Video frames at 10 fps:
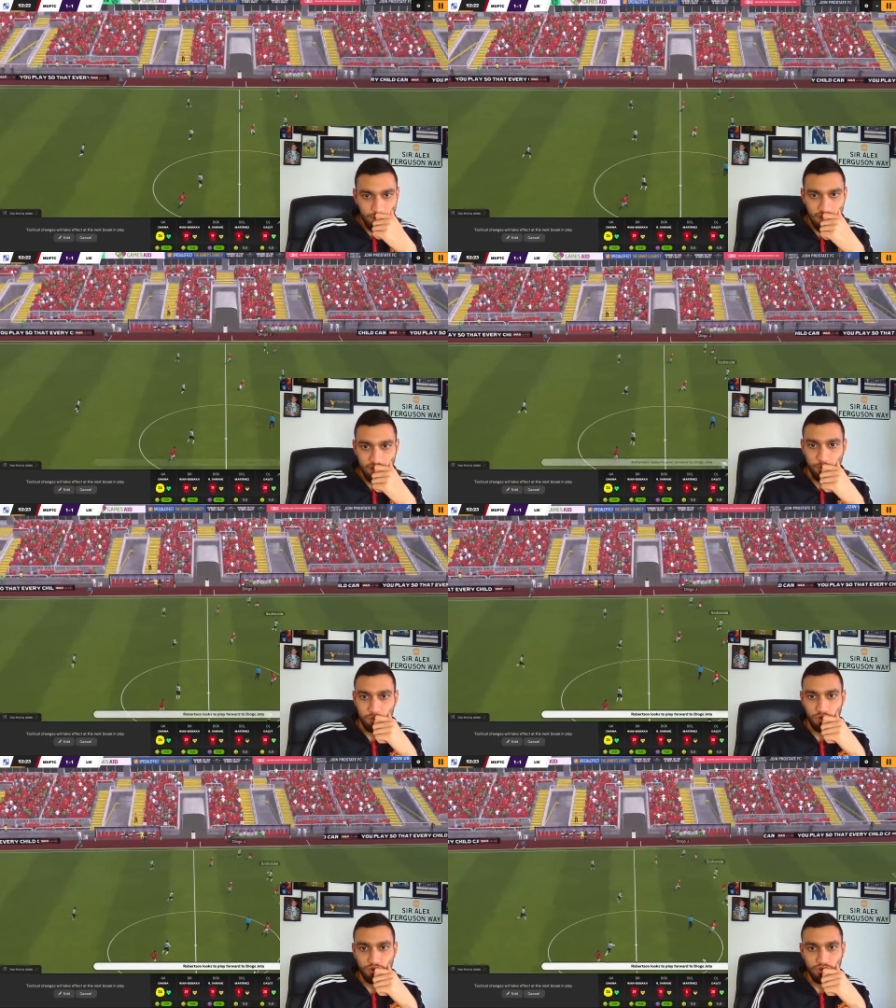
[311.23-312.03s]
Liverpool
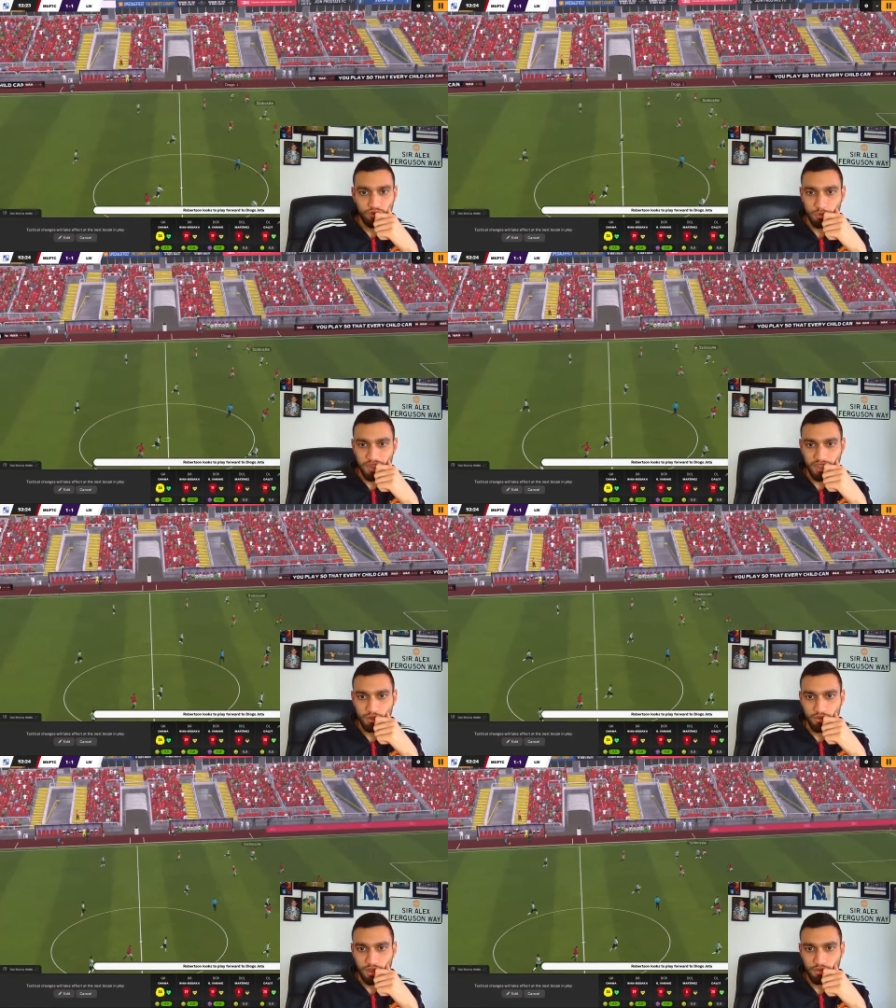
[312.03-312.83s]
don't score from the
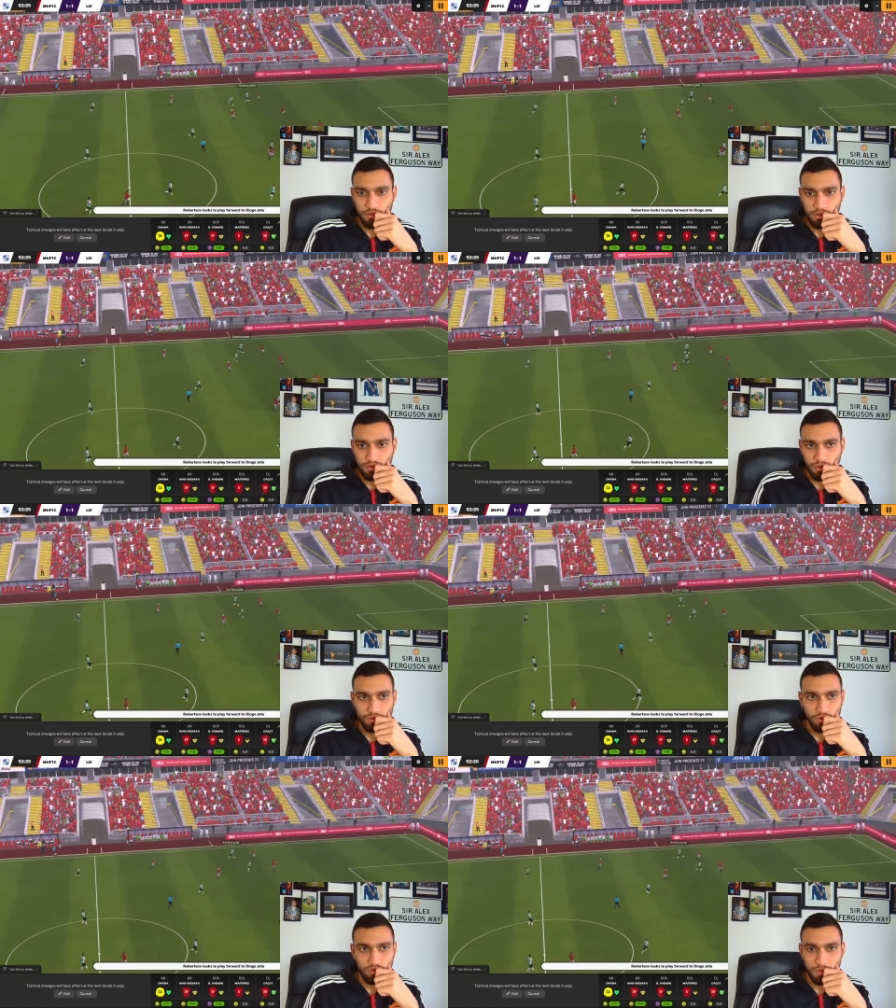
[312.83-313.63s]
kickoff though. Don't
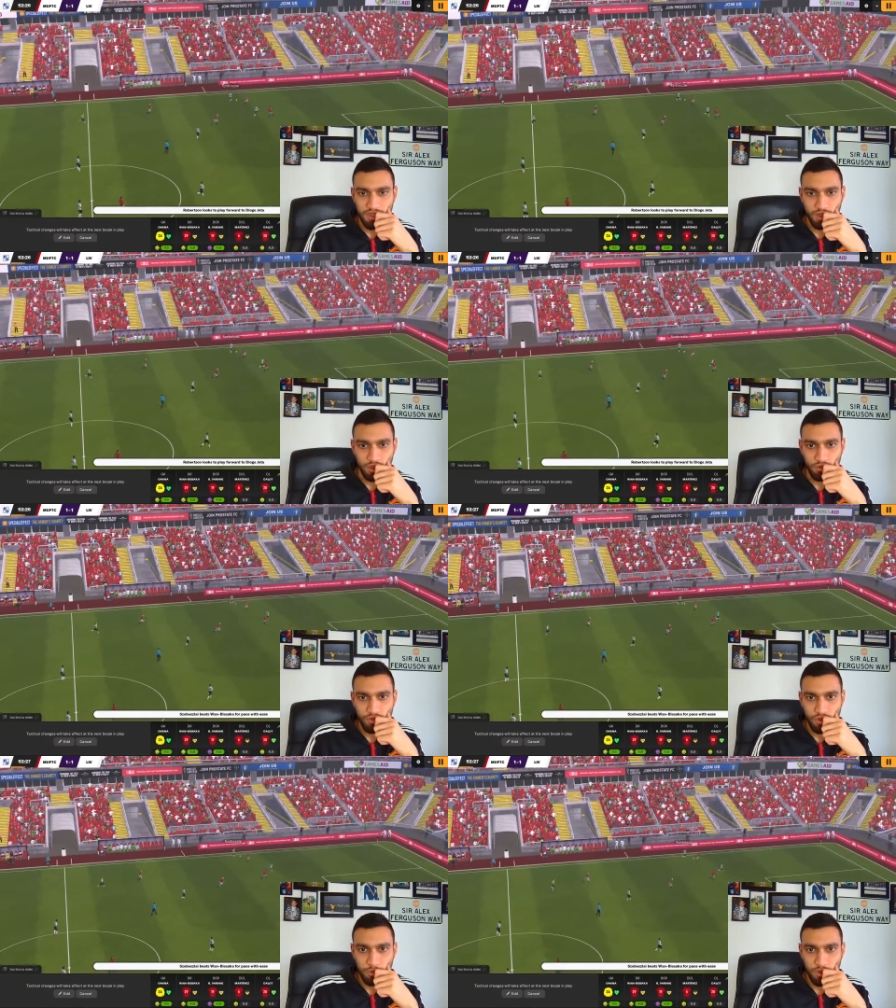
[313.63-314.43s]
score from the kickoff.
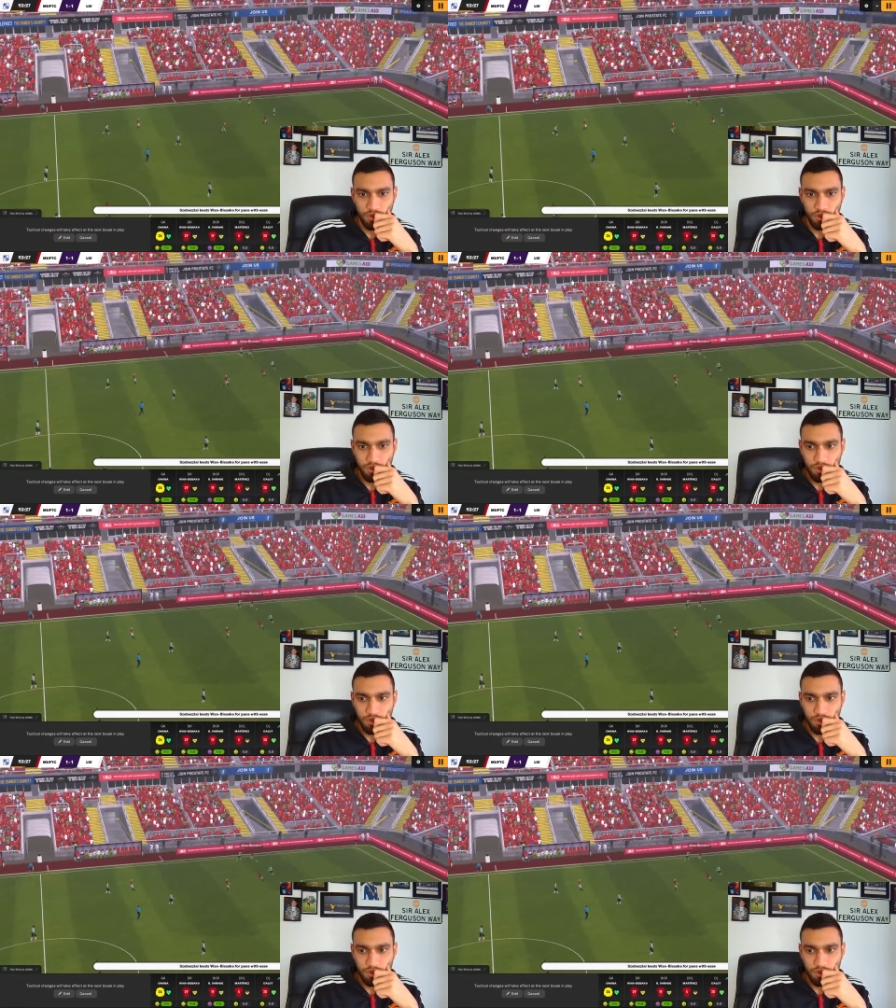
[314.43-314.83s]
Come on.